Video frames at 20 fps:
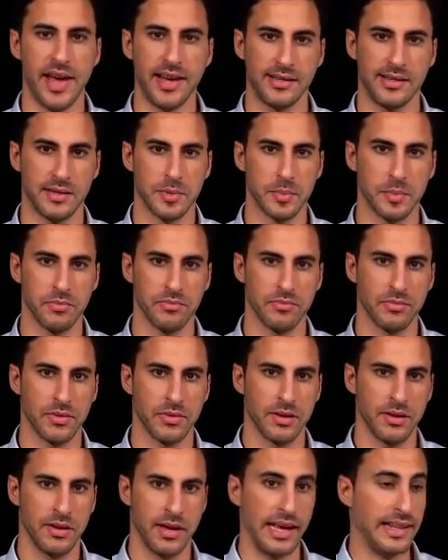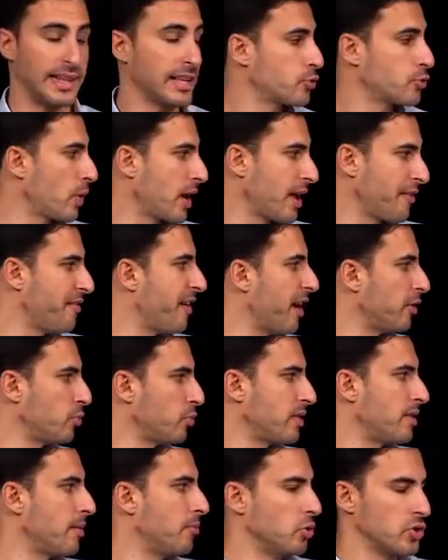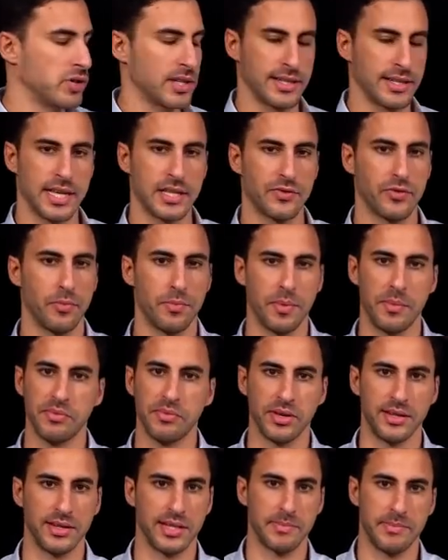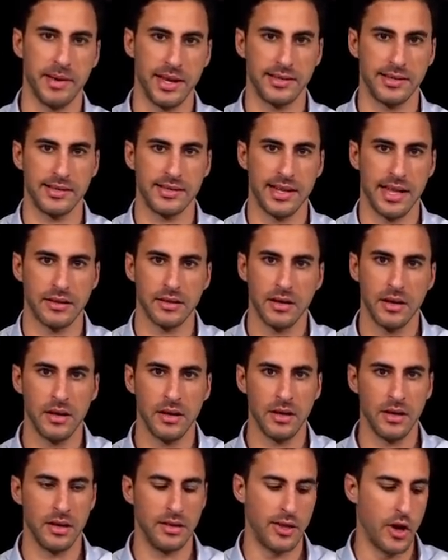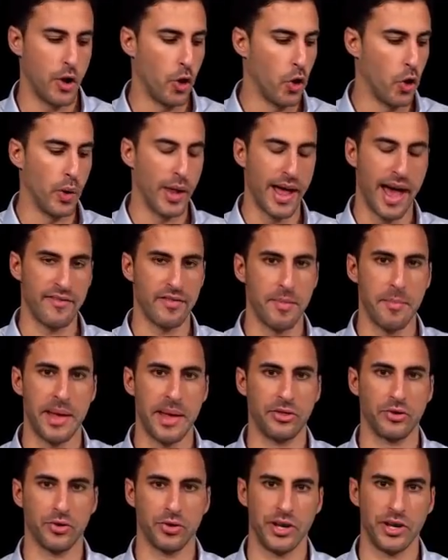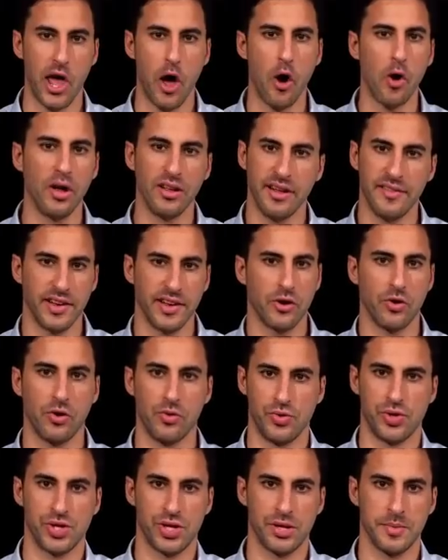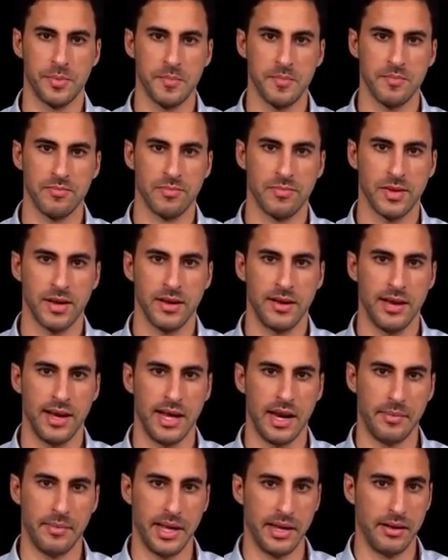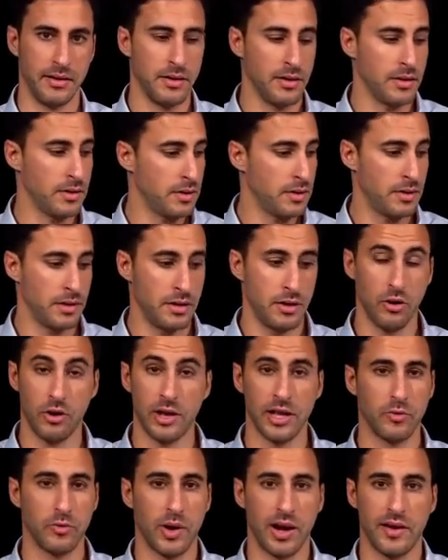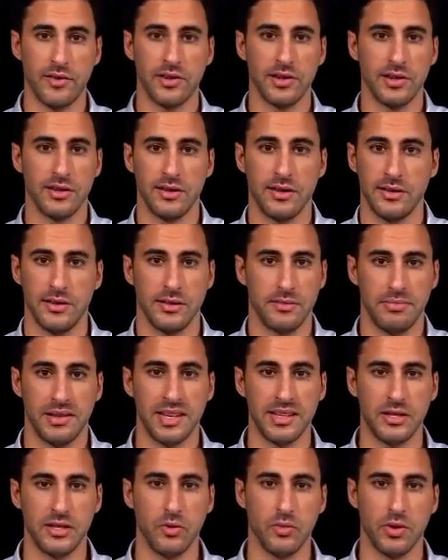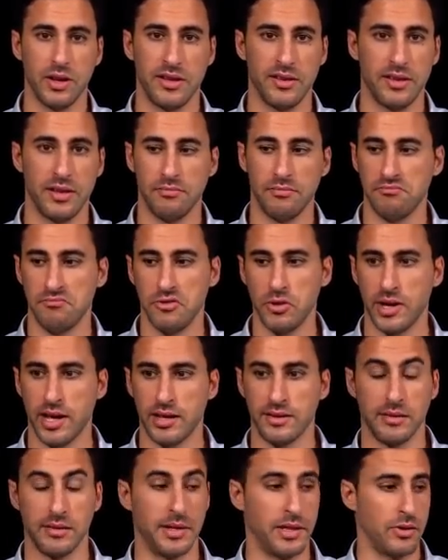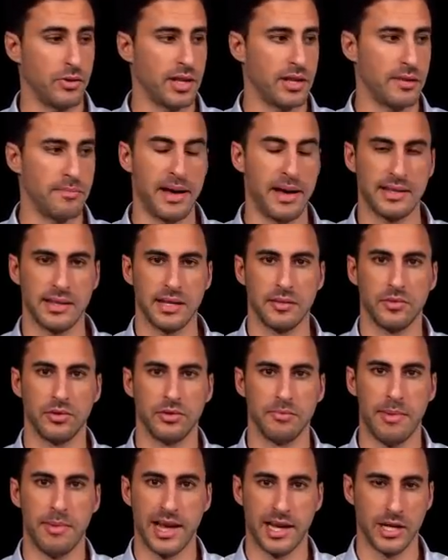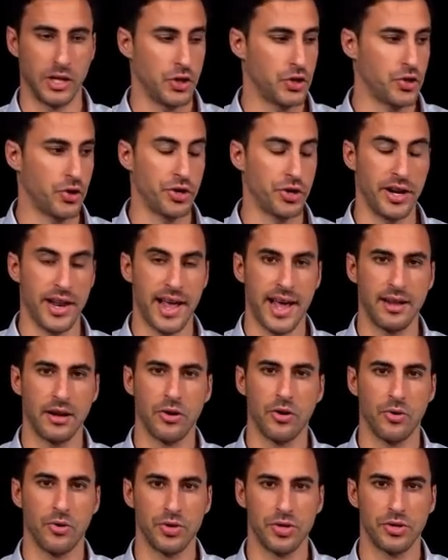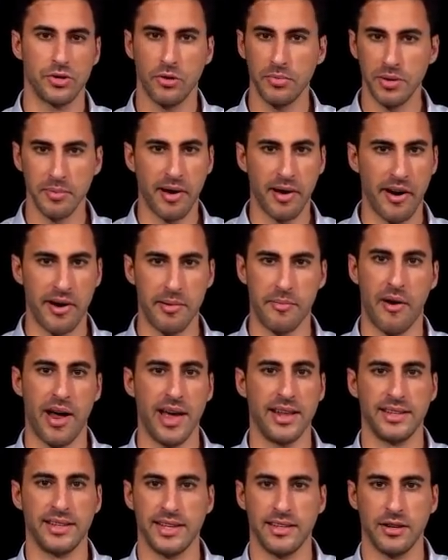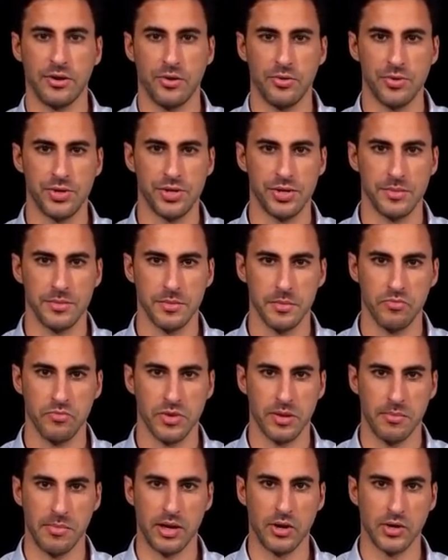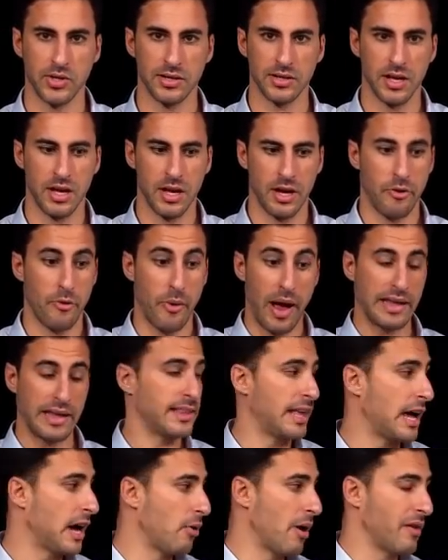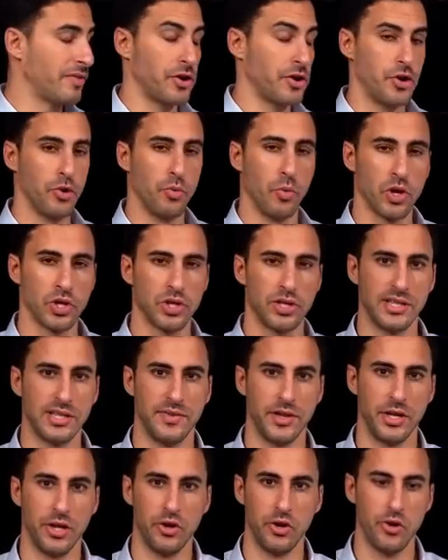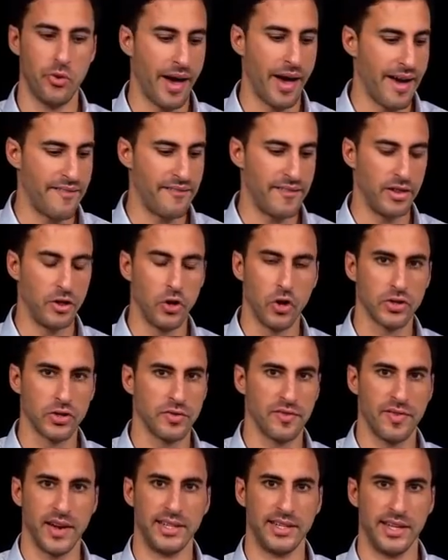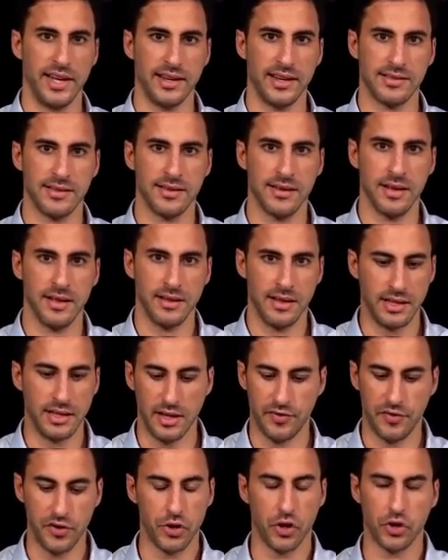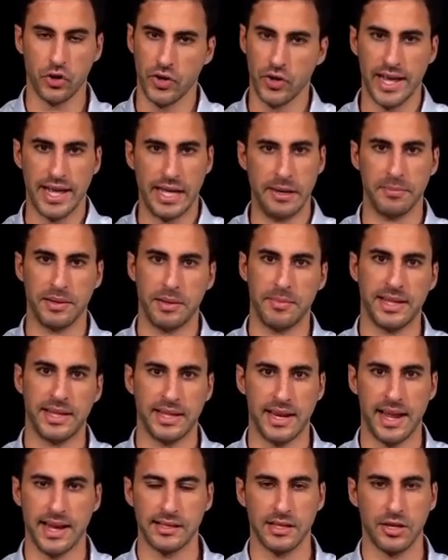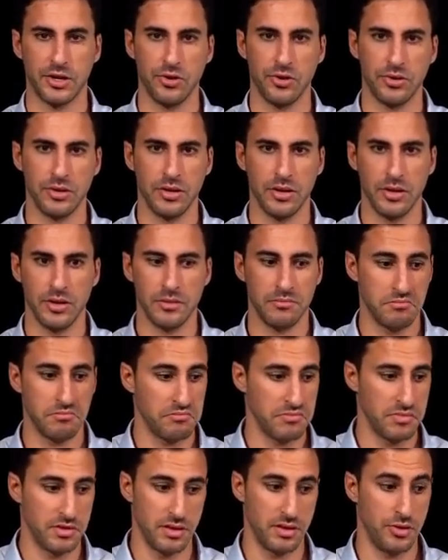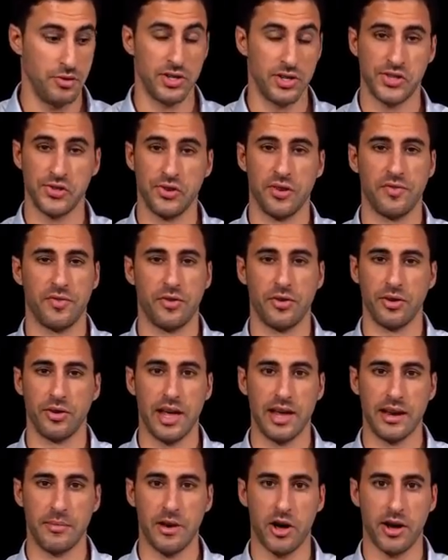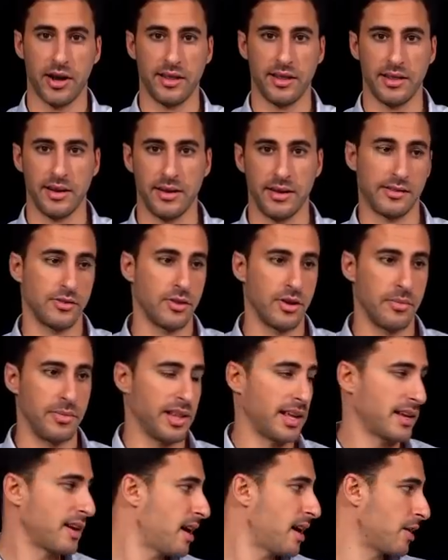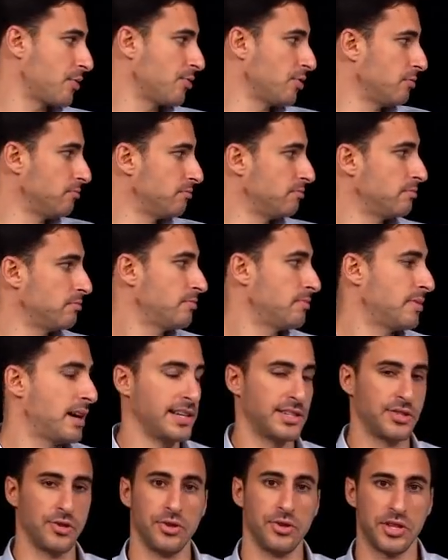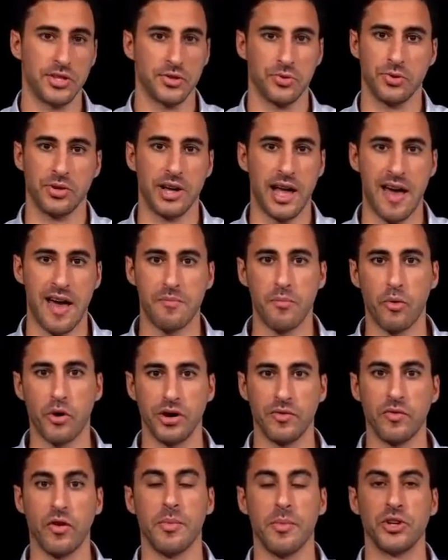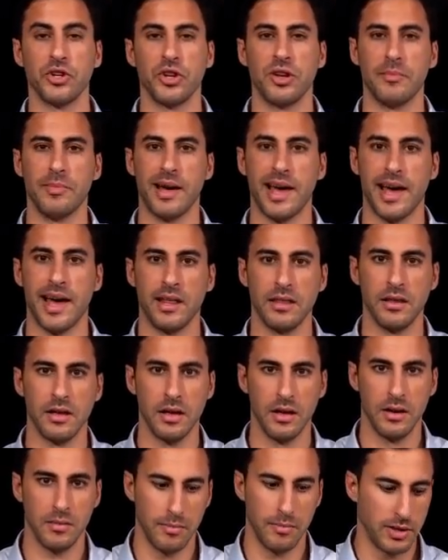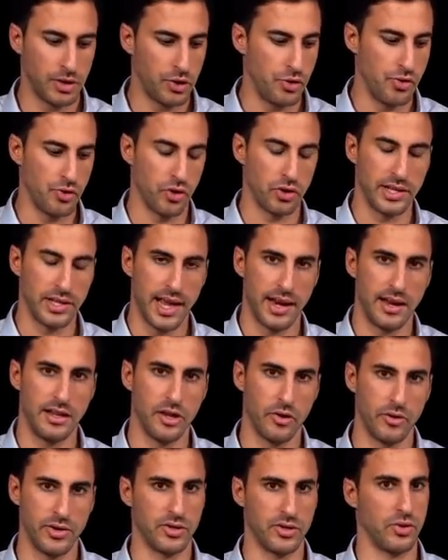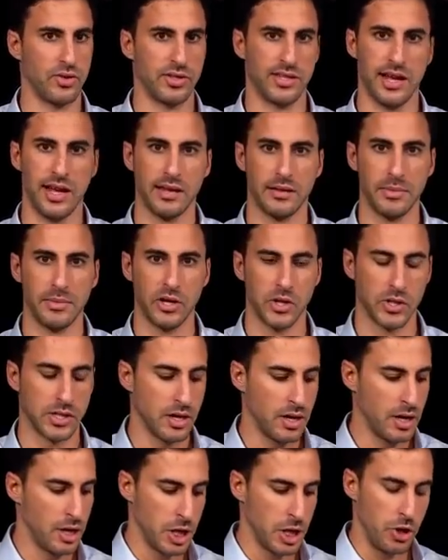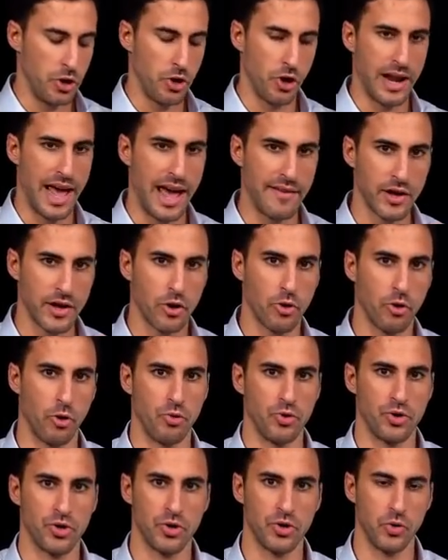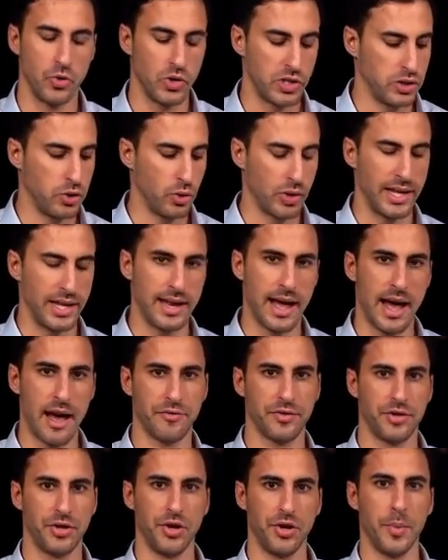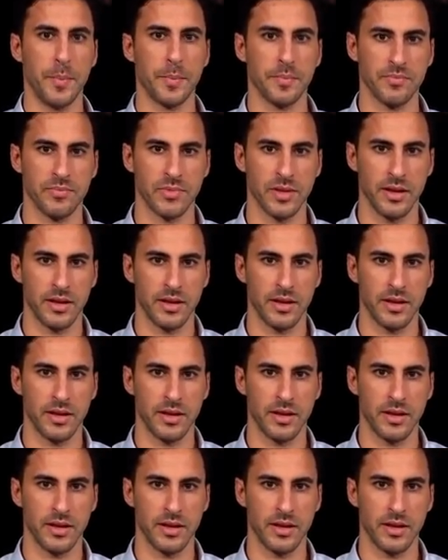phase. And that's what I found with the most successful people in the space, is that they all have a mentor, they all have a coach. And I mean, look at whatever place you want to look at. I mean, look at the basketball. Michael Jordan had a coach, Kobe Bryant had a coach. Because right now, after you watch this video, you have lots of ideas that if you're not going to implement and execute, you're just going to forget about it, and it's going to be like, ah, cool, I saw this cool, I have more information in my head, but you're not getting the results yet because you don't have a coach who's looking after you.